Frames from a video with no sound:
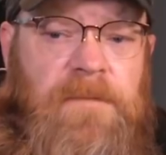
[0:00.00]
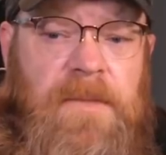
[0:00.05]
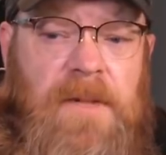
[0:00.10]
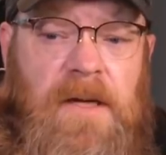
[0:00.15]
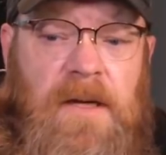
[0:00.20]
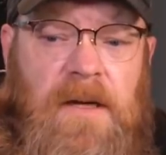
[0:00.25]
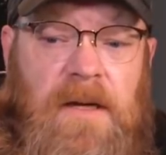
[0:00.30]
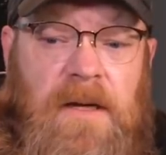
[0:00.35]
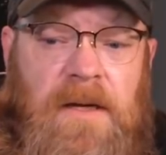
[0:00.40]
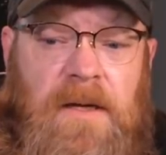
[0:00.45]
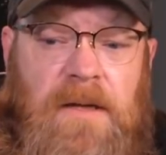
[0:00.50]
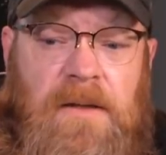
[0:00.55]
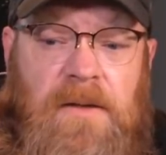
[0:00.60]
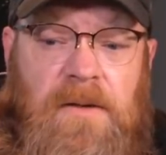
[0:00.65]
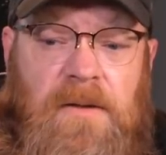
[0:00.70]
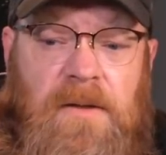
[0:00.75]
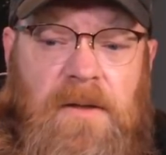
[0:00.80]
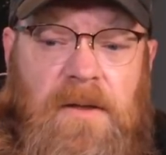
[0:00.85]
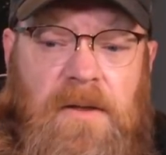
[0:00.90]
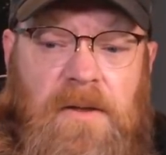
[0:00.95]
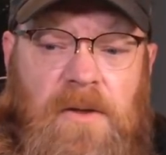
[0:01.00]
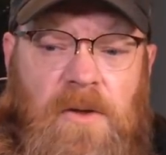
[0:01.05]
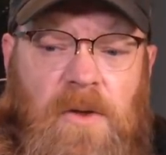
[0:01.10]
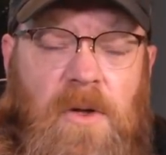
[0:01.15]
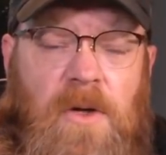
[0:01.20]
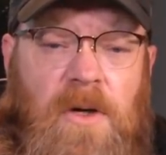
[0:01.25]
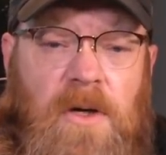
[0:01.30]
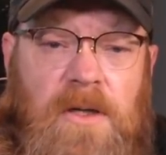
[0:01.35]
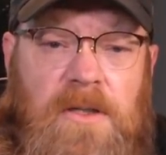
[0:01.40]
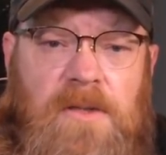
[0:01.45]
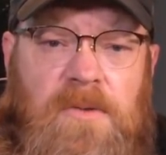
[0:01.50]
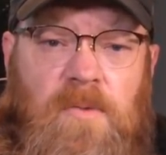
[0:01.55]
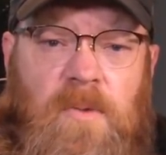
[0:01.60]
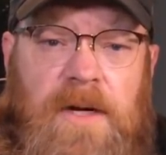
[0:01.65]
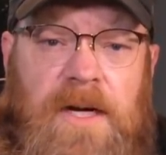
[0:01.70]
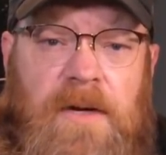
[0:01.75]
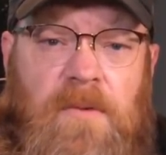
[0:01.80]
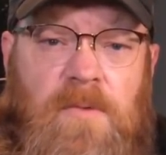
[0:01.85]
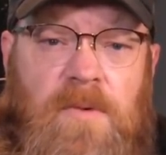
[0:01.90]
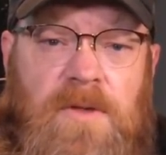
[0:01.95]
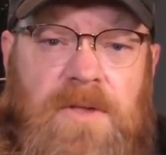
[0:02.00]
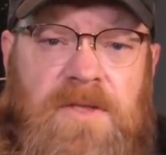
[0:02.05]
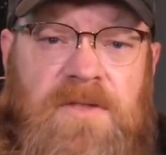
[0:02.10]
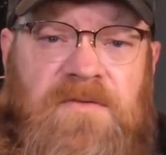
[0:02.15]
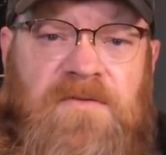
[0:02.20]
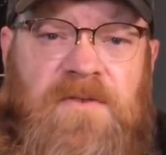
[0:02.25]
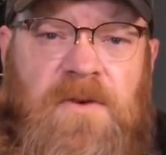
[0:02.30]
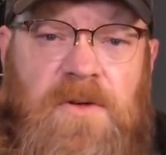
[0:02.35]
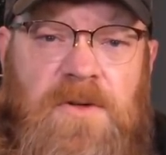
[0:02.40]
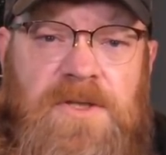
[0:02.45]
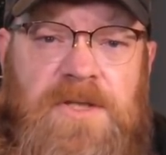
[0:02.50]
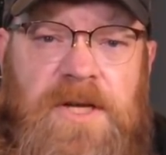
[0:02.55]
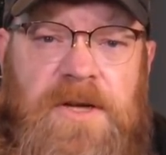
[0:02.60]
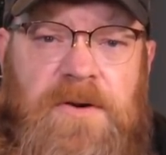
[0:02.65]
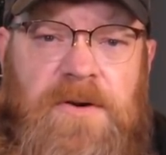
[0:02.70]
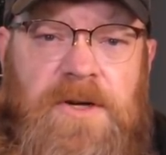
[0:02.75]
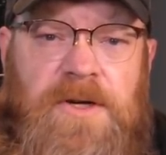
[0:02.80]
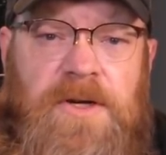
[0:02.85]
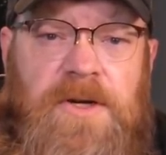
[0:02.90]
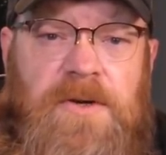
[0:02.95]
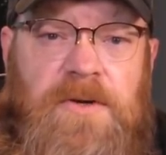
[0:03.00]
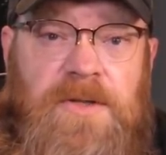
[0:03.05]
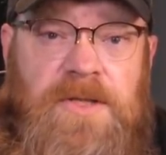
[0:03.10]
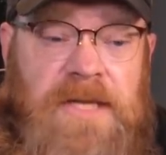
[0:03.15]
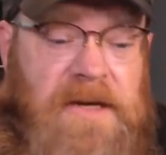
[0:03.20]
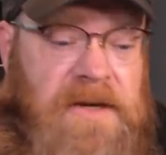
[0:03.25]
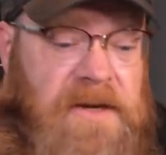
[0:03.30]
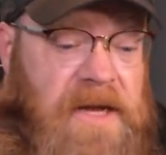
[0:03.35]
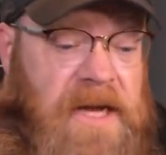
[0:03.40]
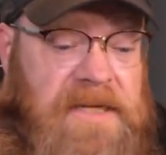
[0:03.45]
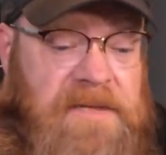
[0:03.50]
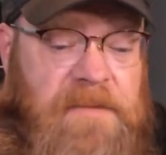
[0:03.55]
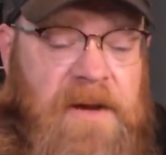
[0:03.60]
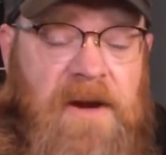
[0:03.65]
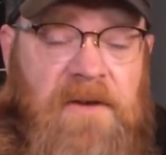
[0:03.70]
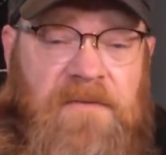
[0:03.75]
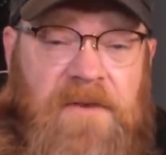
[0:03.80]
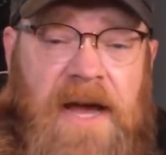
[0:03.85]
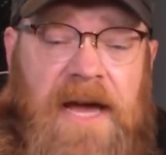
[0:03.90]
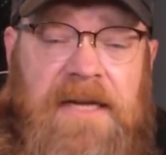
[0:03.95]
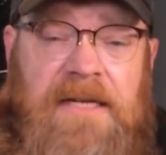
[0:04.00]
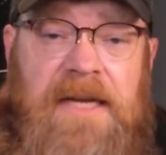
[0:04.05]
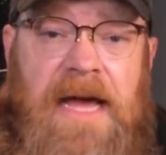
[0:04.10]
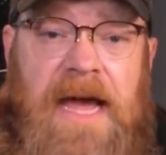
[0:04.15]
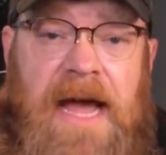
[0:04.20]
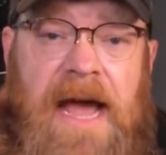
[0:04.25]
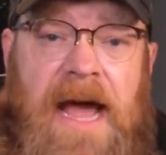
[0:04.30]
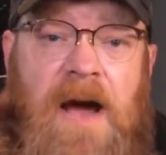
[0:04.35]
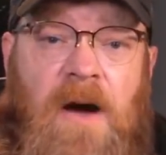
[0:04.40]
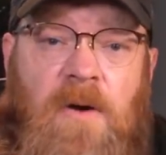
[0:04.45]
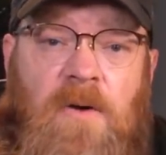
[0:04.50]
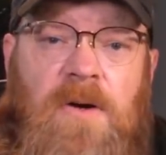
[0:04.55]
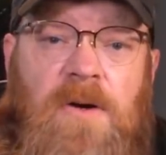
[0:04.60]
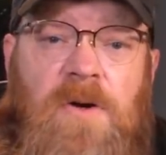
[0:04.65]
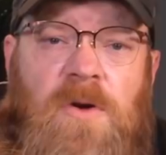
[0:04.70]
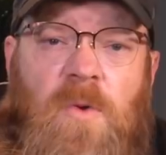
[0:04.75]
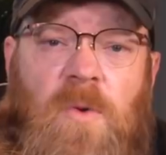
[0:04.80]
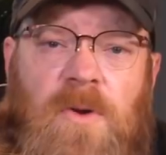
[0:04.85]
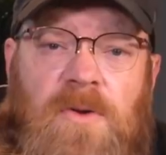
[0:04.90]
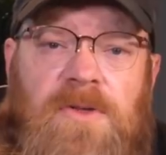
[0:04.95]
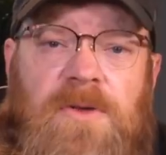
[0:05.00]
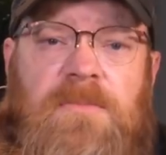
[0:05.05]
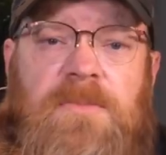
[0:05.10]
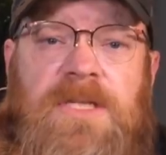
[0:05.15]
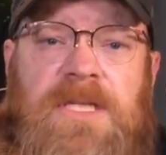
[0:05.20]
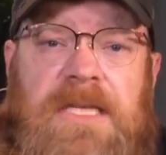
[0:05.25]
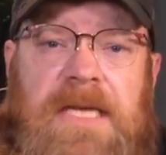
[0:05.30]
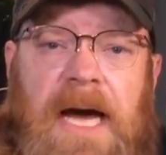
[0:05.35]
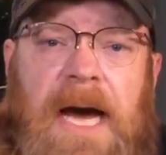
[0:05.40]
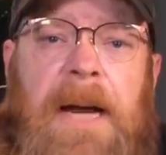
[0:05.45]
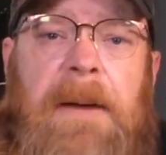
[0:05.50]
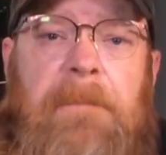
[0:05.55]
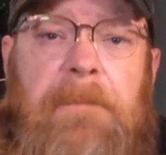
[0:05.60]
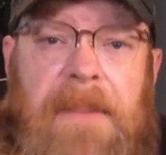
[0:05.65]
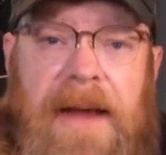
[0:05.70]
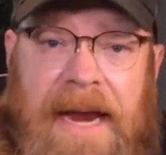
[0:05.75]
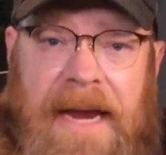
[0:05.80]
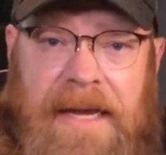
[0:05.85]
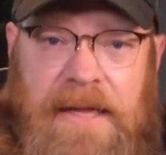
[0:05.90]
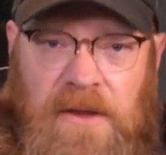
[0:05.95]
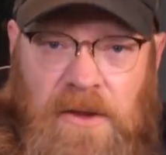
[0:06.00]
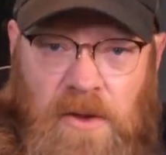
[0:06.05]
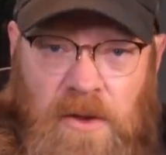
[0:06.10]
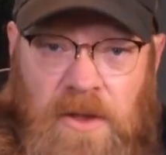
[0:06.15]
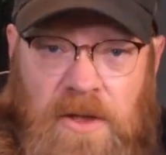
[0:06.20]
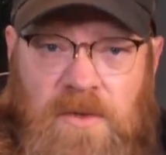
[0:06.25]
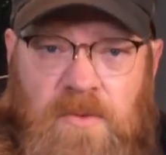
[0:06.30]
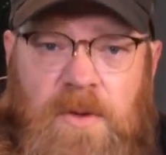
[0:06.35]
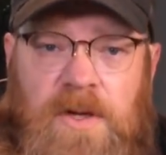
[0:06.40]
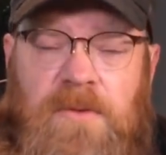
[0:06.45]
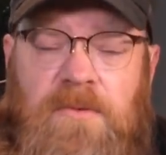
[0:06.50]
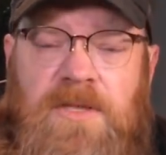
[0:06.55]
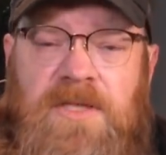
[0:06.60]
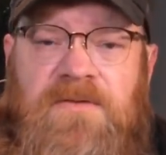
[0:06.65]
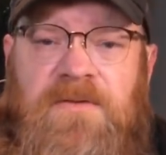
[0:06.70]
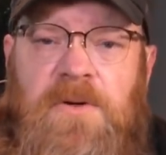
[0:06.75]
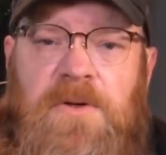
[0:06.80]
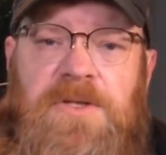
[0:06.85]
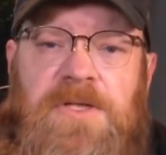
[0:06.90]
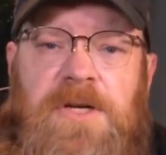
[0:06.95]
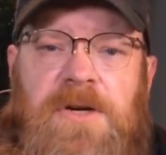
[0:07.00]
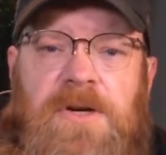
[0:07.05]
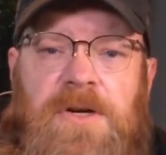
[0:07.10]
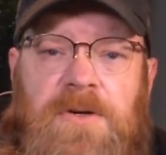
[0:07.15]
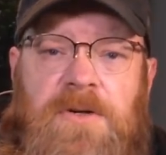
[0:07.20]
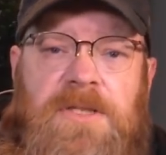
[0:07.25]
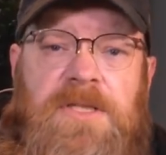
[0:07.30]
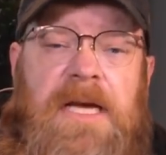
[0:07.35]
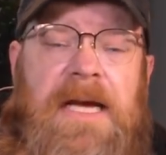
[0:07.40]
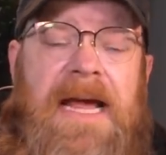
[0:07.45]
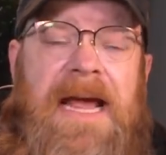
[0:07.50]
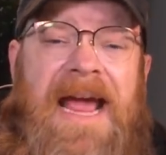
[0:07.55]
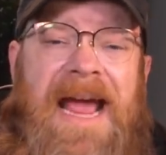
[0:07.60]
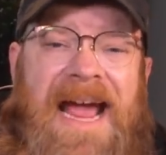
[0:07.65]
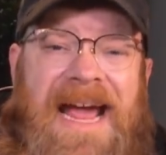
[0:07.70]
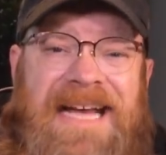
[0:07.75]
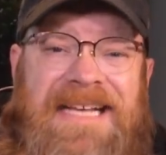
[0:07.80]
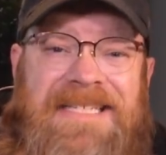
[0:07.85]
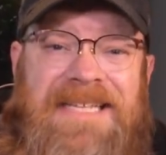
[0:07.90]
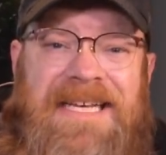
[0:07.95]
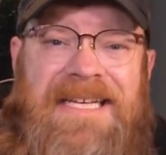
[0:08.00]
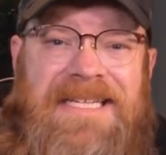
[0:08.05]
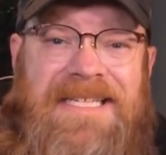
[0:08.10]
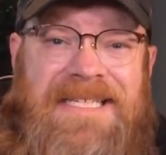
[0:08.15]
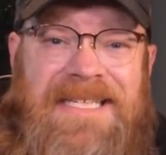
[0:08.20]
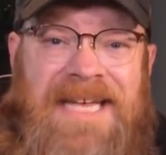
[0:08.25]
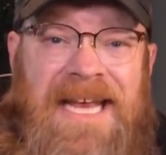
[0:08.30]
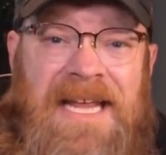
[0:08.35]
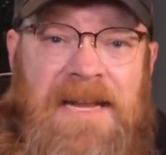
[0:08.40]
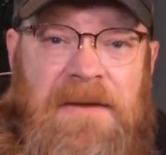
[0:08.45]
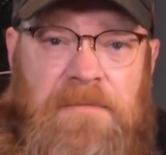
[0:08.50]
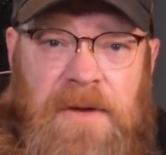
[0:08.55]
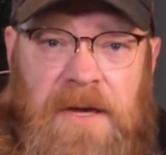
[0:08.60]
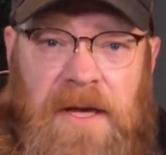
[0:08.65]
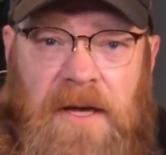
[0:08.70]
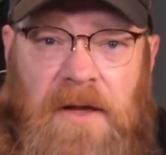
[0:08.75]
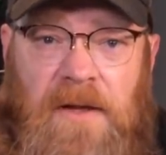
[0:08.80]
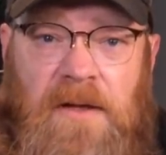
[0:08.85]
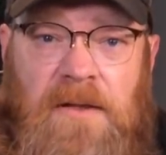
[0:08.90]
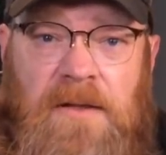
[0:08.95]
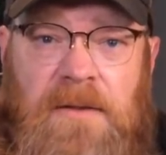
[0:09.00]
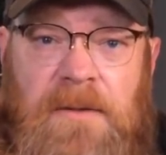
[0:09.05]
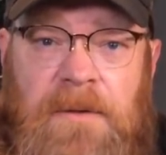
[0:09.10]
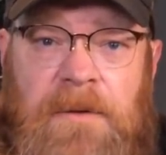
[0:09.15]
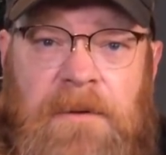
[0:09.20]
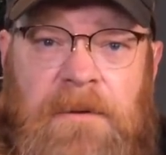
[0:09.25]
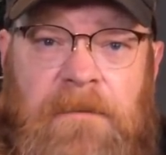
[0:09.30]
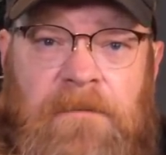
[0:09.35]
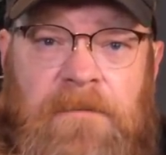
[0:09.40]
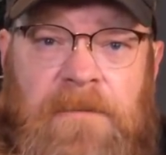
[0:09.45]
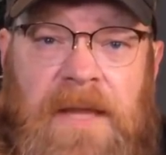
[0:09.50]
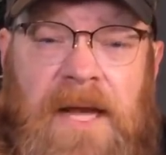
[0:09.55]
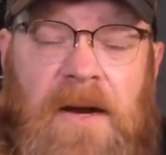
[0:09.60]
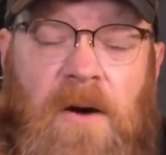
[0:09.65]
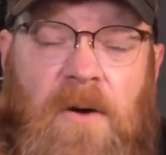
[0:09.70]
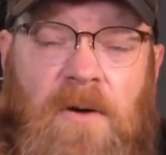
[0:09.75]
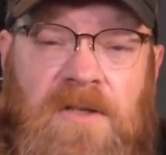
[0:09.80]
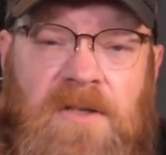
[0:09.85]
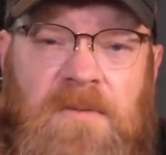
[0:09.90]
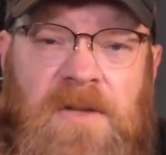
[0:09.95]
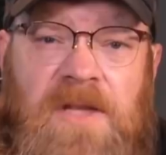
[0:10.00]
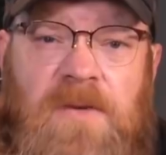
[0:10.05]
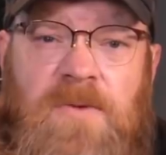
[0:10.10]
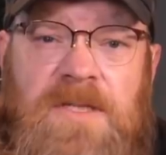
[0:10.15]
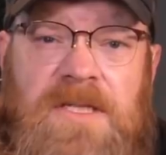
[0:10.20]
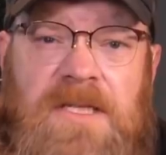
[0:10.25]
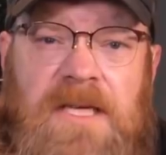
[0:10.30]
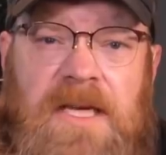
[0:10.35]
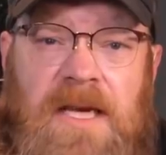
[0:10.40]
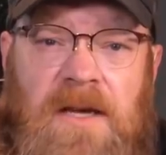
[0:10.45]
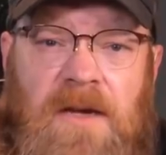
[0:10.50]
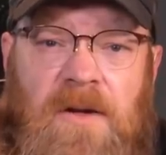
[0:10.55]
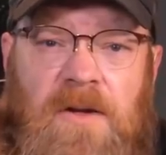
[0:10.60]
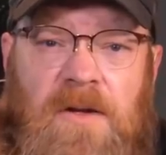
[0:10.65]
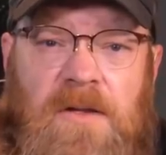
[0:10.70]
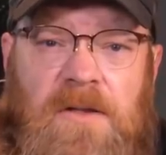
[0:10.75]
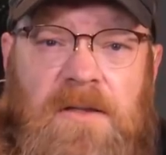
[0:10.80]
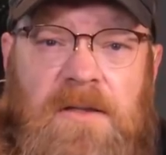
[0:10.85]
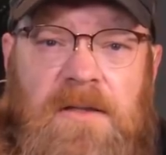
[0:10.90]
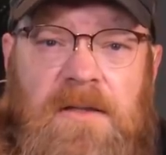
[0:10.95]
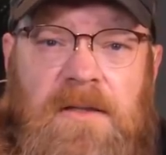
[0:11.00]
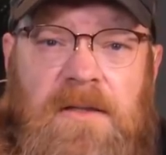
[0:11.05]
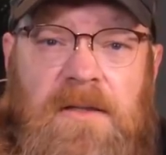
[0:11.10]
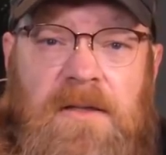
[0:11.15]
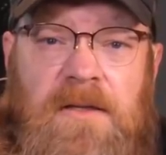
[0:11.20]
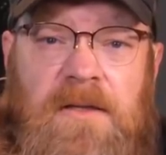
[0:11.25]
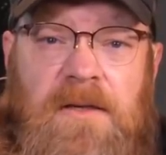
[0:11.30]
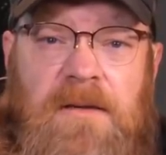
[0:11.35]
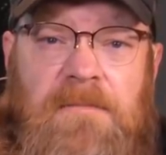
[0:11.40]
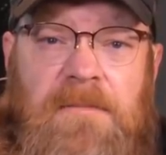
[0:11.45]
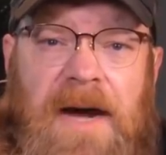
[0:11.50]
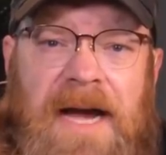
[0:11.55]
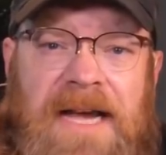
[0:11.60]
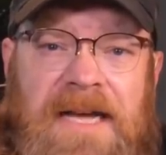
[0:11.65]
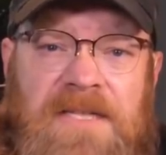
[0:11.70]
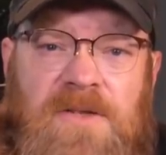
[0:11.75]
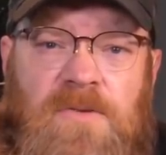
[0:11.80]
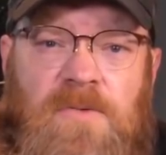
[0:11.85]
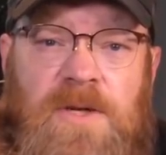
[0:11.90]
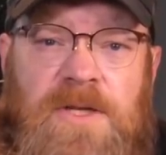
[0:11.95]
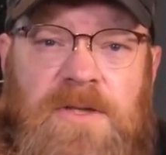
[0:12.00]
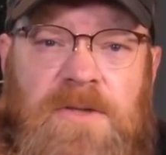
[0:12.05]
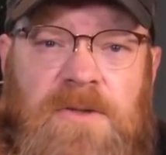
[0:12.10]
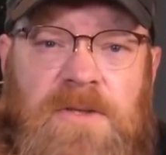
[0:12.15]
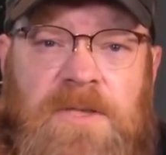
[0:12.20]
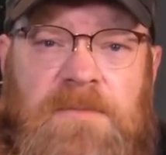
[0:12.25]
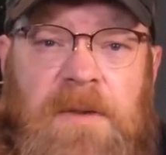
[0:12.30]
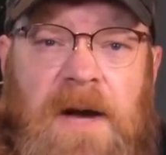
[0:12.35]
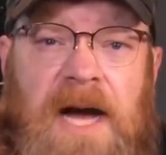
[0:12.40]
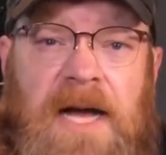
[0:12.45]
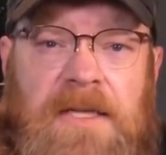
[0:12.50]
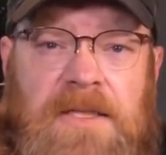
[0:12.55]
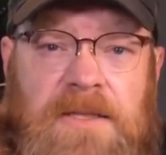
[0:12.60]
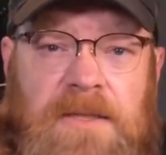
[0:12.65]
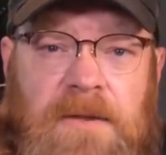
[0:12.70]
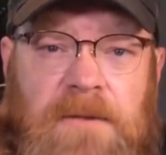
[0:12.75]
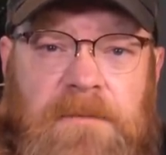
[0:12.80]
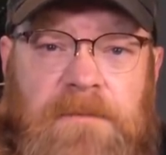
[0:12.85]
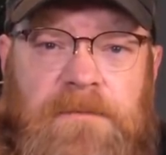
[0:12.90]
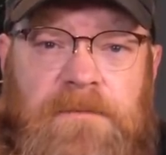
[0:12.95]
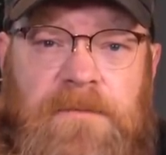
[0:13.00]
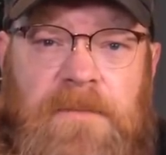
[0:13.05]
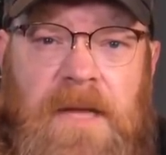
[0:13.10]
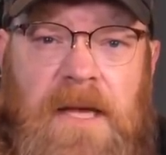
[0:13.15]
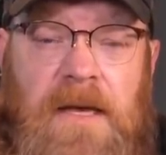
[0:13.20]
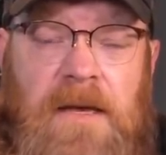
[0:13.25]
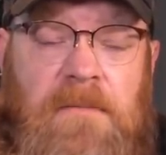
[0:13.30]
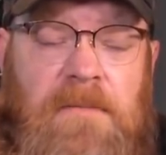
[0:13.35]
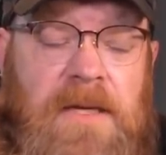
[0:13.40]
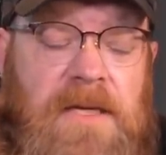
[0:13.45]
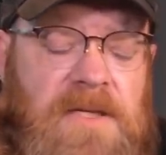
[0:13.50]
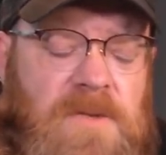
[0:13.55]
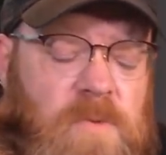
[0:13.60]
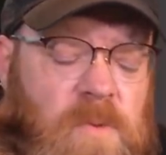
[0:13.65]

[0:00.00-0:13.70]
uh, looked when it was first introduced. And as a matter of fact, how Northam's gun ban looked when it was first introduced as a Senate bill that ultimately was killed by its original sponsor. Because